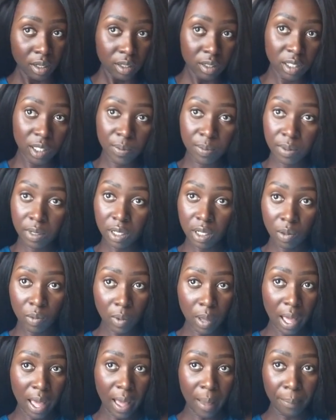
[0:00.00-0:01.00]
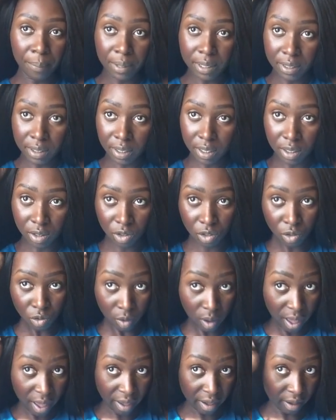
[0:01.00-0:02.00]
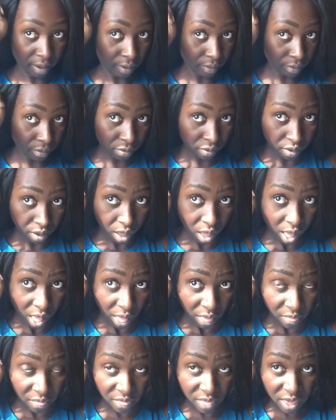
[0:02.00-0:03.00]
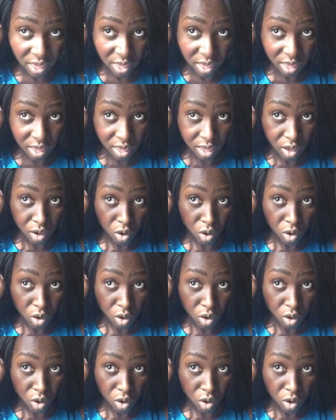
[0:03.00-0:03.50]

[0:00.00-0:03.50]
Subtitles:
typically what happens is you'll have the